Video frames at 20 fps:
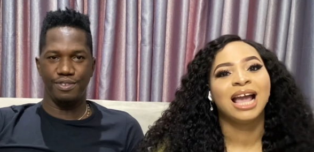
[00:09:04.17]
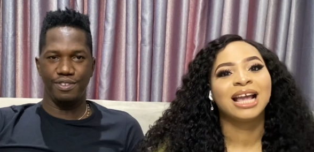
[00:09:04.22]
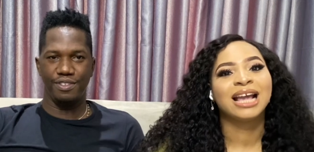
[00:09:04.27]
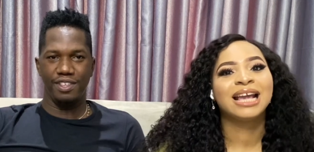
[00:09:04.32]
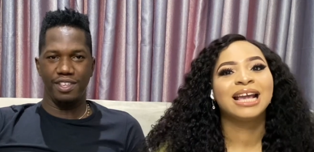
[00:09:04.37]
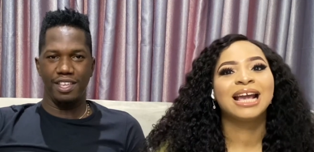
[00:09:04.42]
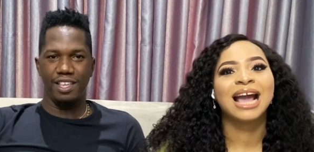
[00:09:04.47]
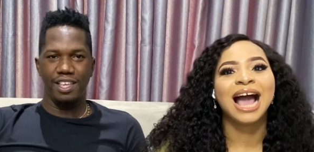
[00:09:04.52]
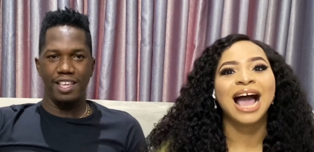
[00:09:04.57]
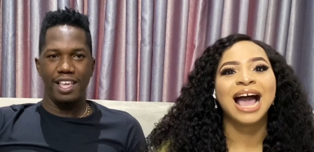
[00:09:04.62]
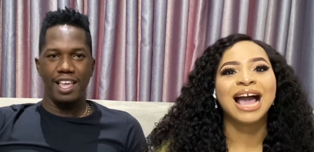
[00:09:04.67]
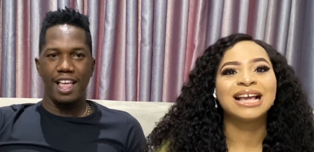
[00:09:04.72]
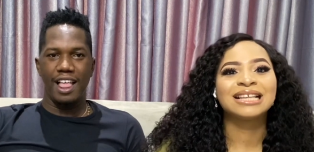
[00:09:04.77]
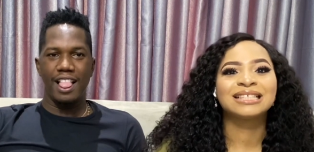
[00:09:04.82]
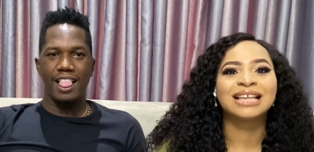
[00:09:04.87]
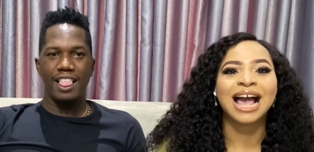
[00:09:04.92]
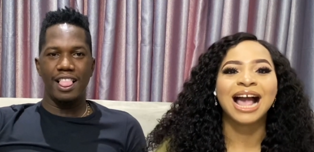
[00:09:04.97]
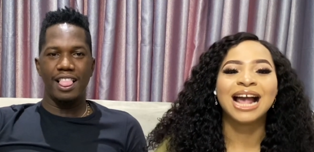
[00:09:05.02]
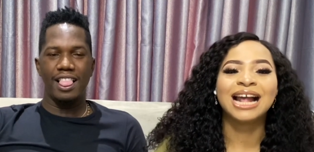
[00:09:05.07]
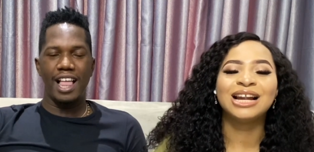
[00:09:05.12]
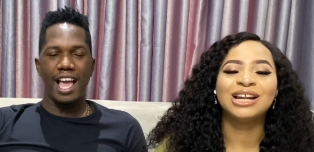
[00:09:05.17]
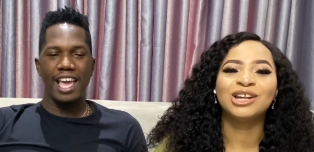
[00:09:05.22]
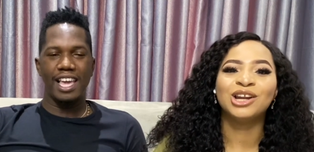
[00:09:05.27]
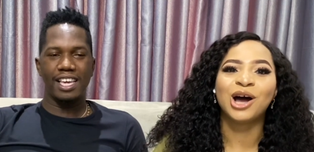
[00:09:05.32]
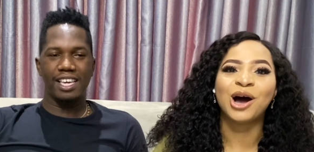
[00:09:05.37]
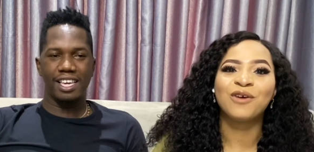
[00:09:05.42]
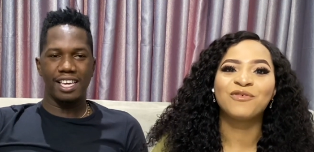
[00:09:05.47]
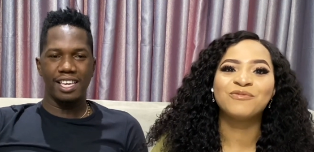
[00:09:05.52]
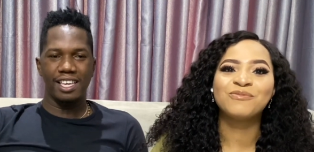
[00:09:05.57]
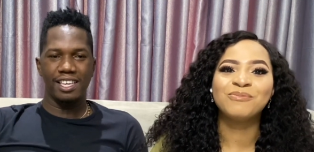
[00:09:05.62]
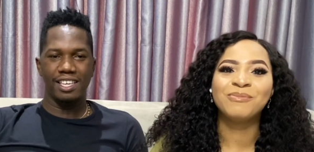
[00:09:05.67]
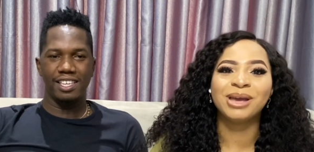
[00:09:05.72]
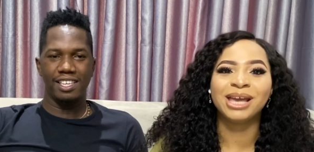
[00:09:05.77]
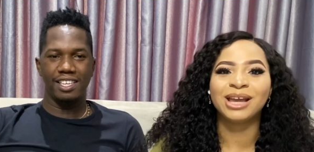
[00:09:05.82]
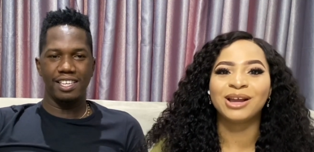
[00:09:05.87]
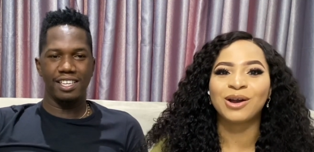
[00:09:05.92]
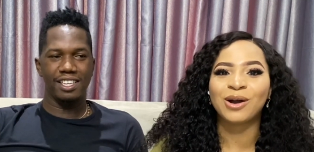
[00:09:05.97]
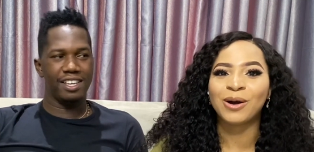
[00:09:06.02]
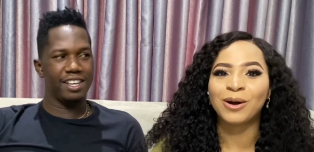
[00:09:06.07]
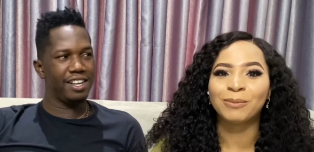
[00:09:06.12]
Speaker 1: Guys, like, I love
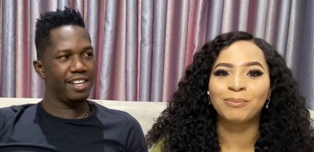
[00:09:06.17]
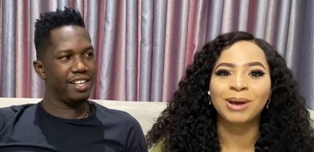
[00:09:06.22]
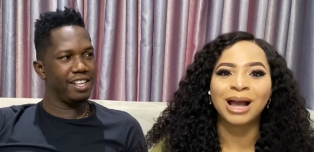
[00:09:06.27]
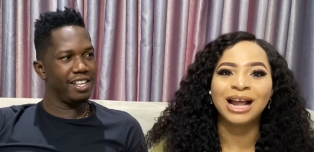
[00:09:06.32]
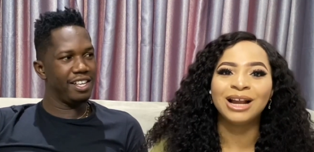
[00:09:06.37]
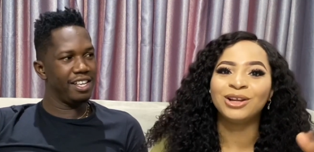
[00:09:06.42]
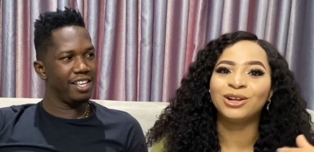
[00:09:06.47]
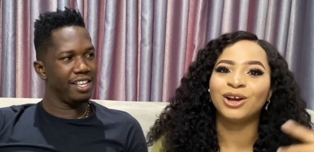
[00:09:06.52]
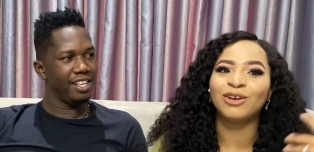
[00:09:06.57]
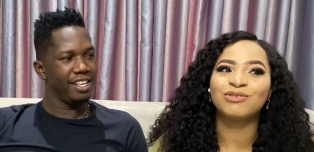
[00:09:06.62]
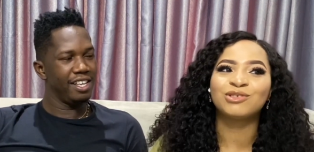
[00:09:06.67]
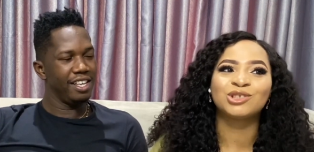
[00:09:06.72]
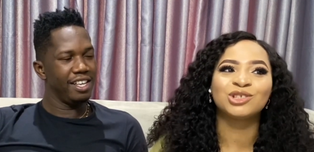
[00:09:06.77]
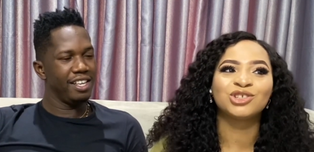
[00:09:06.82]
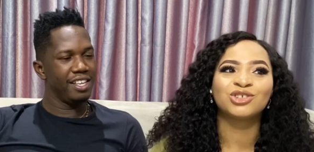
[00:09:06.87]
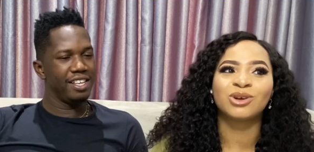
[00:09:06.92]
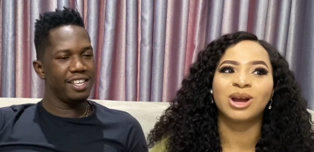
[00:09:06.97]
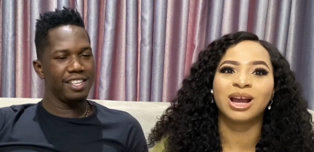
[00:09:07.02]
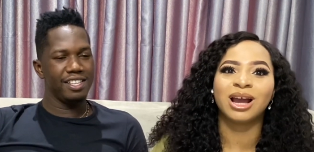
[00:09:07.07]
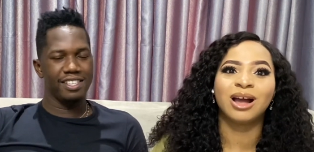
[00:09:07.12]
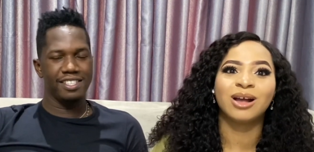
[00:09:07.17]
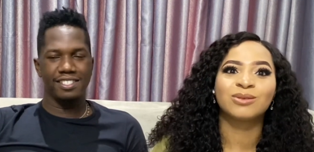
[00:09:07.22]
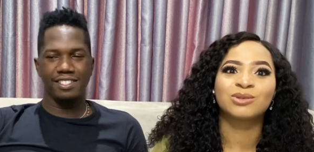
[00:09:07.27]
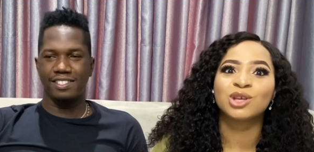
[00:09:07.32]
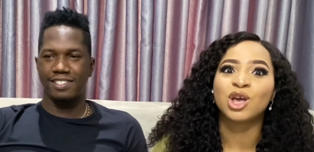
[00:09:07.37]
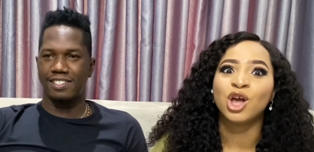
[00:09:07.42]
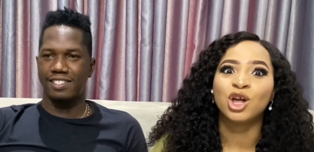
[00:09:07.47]
makeup. I love to try out